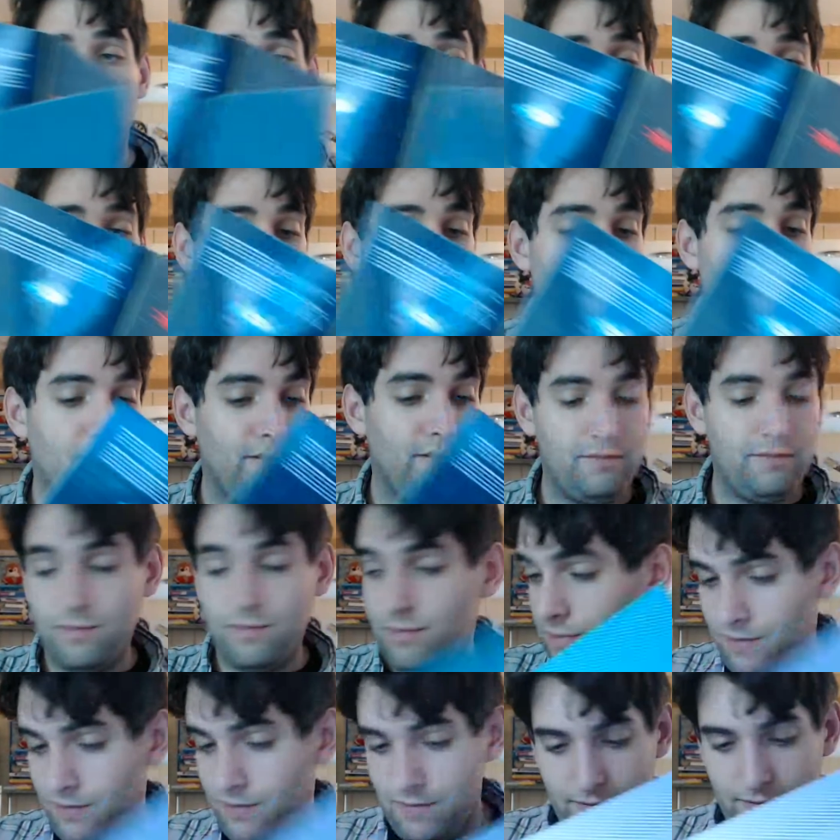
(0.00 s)
now.
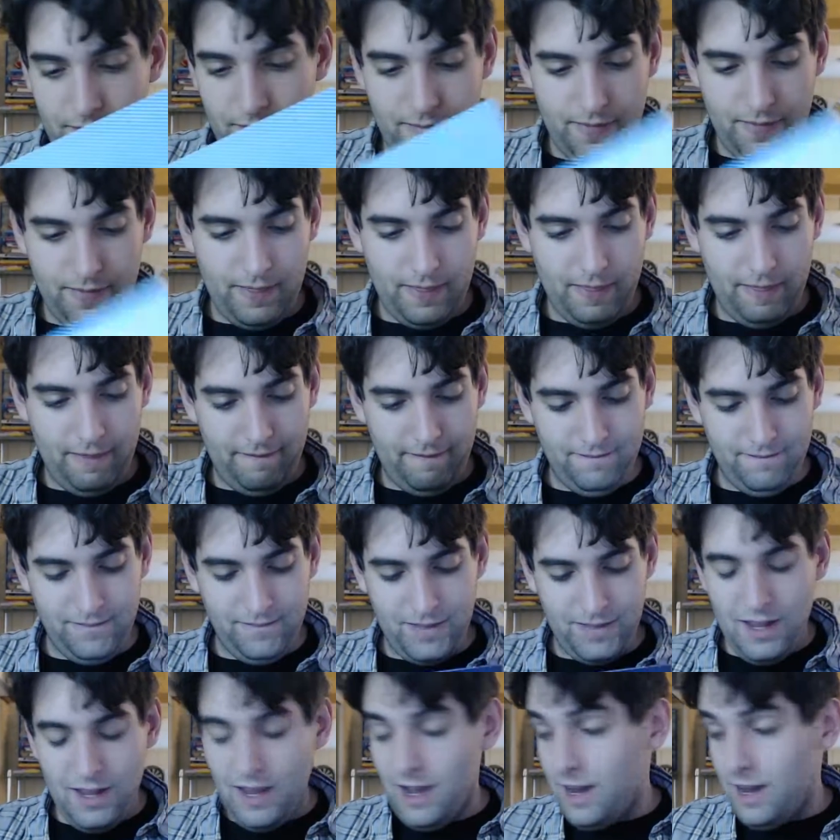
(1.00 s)

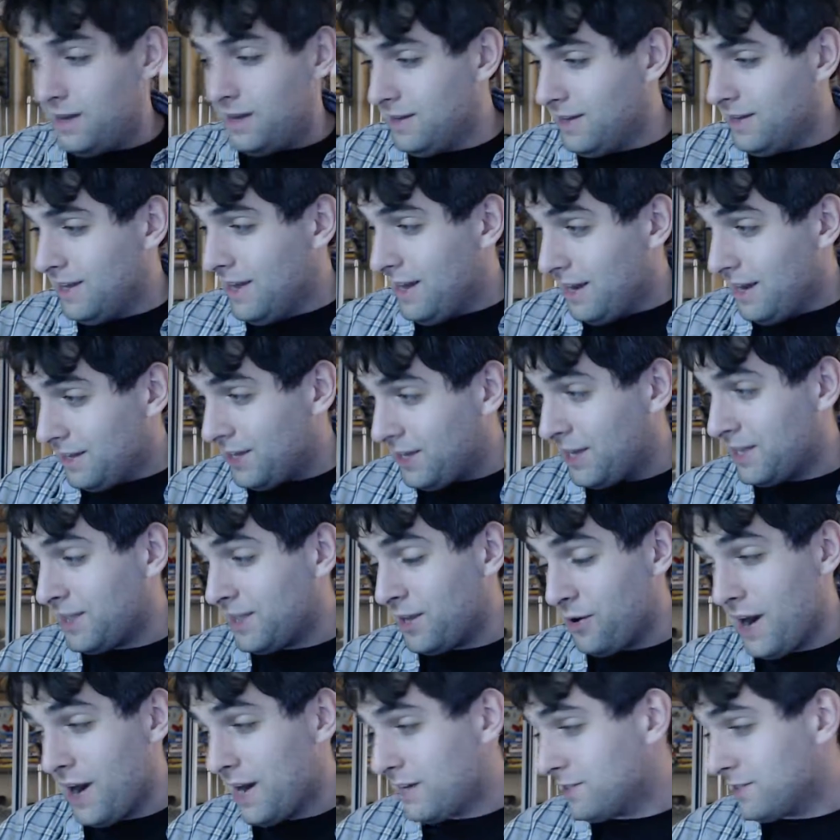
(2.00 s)
I thought
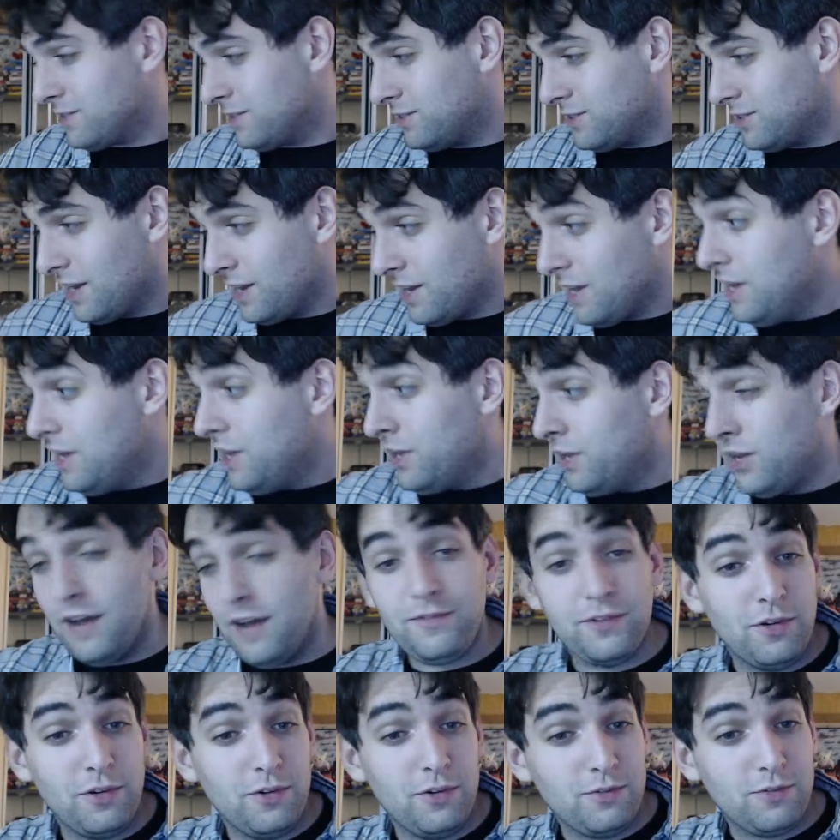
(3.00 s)
they were actually saying, you
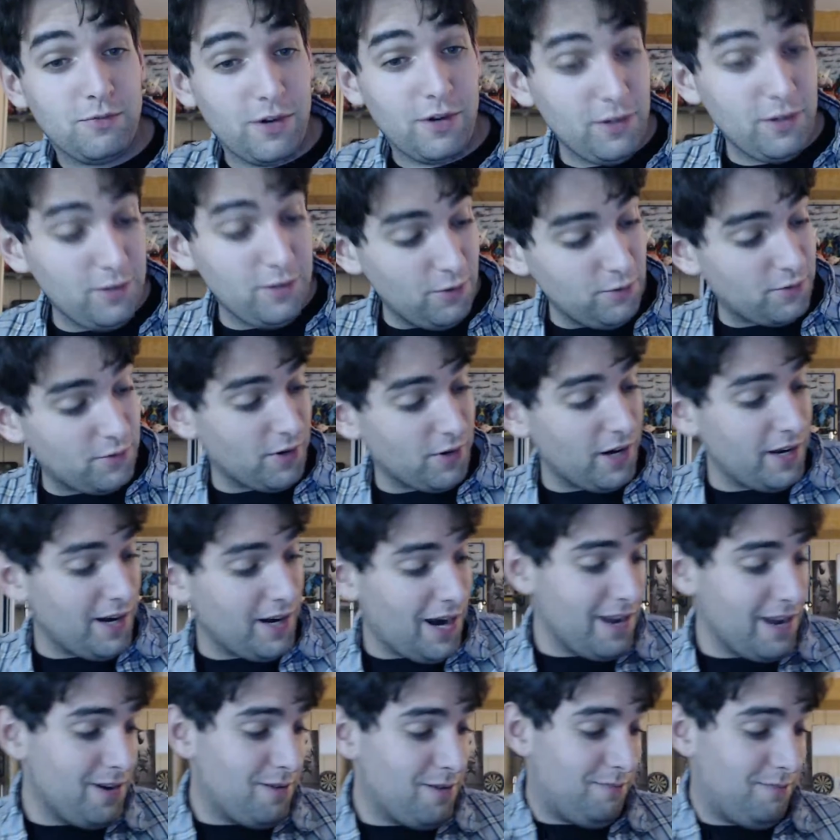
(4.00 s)
have to use real Loot Crate
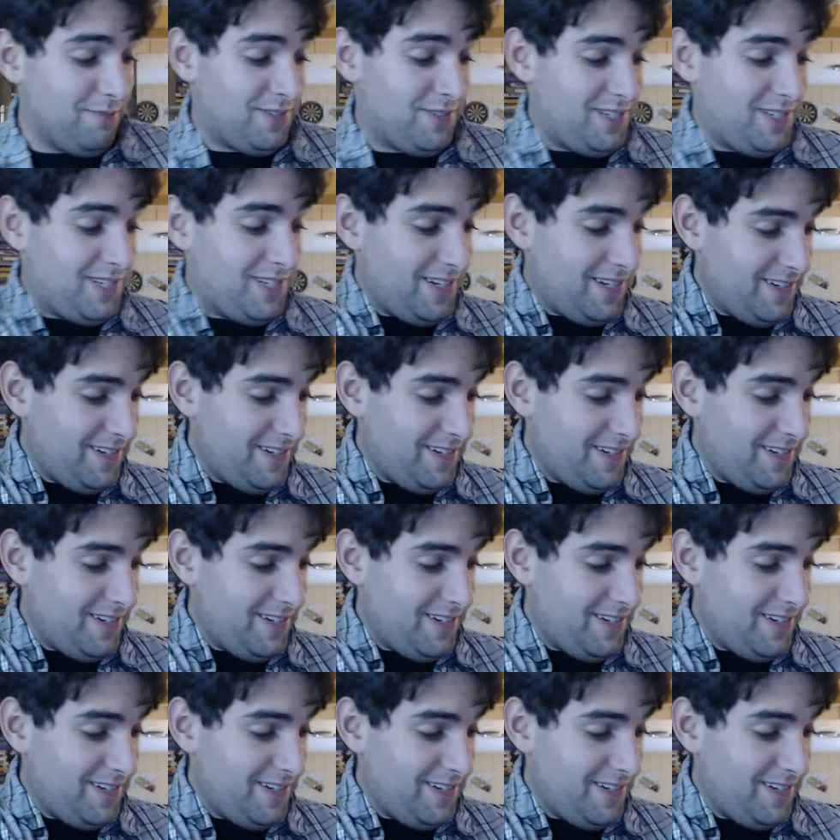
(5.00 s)
items!